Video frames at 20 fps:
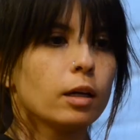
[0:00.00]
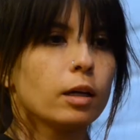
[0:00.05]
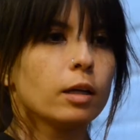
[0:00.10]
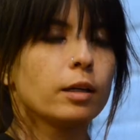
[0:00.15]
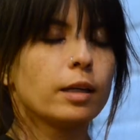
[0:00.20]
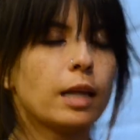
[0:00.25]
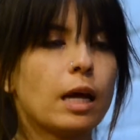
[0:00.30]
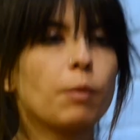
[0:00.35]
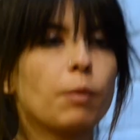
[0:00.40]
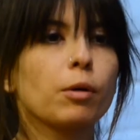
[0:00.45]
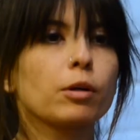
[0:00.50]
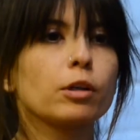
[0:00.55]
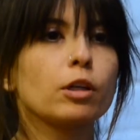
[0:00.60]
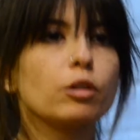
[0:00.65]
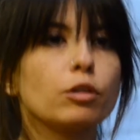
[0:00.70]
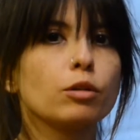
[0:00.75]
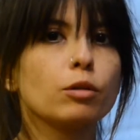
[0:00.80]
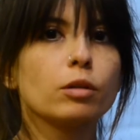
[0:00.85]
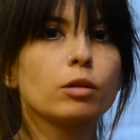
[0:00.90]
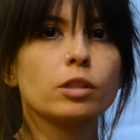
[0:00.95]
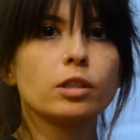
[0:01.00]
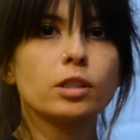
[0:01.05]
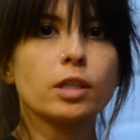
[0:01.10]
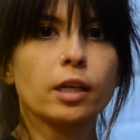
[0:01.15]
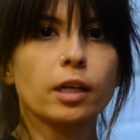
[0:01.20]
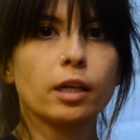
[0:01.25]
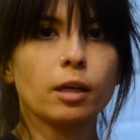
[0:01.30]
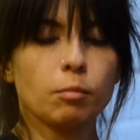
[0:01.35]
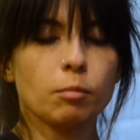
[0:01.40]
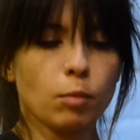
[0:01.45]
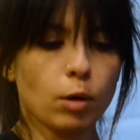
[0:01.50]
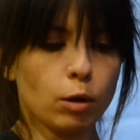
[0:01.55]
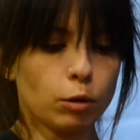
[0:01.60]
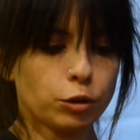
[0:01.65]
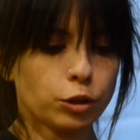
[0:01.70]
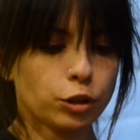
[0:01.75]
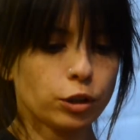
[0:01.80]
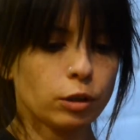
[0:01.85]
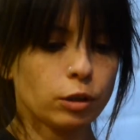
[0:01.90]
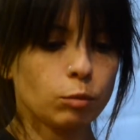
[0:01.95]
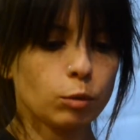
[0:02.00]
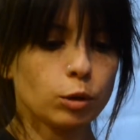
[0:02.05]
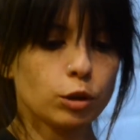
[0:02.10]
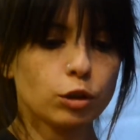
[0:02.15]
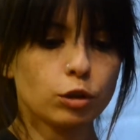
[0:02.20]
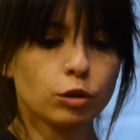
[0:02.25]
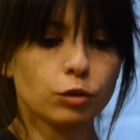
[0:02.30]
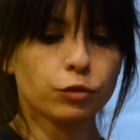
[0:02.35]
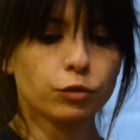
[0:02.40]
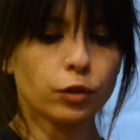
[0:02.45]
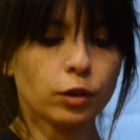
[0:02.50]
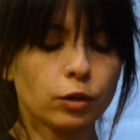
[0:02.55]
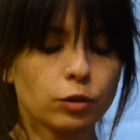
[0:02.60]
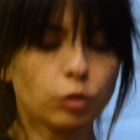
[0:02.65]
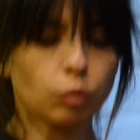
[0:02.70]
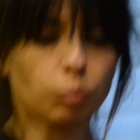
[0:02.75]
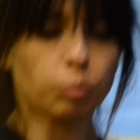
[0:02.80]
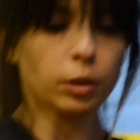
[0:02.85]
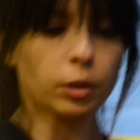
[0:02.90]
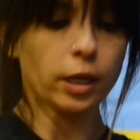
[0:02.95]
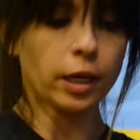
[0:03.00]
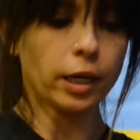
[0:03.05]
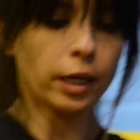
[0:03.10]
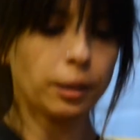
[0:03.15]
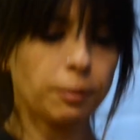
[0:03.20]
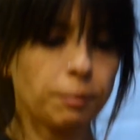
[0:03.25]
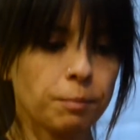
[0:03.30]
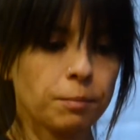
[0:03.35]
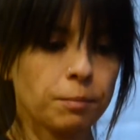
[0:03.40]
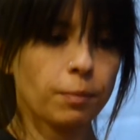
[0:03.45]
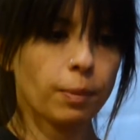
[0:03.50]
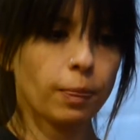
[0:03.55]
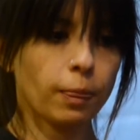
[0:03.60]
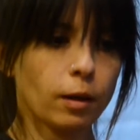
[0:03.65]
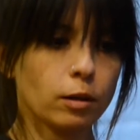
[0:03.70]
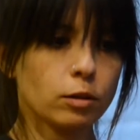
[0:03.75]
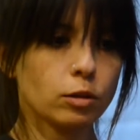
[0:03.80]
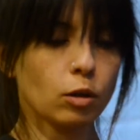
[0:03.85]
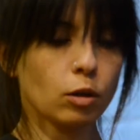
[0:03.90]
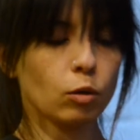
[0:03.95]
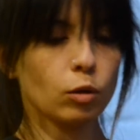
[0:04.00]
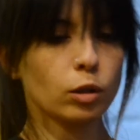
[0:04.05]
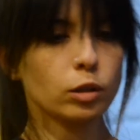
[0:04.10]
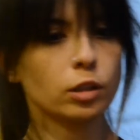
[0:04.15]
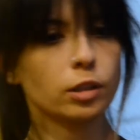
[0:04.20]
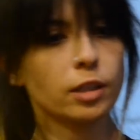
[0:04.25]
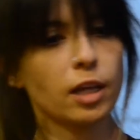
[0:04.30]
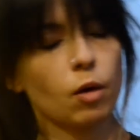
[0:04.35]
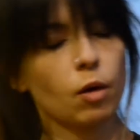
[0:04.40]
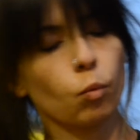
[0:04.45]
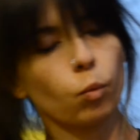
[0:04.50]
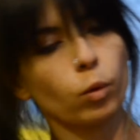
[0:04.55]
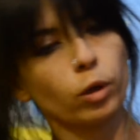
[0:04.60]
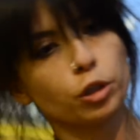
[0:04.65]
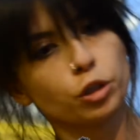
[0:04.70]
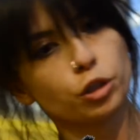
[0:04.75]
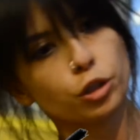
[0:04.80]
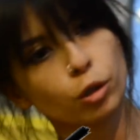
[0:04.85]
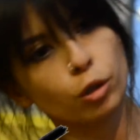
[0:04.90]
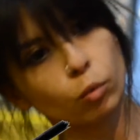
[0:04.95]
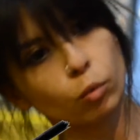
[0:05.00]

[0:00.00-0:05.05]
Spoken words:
Now we're going to do the second motion, which is frontal plane. So this is that windshield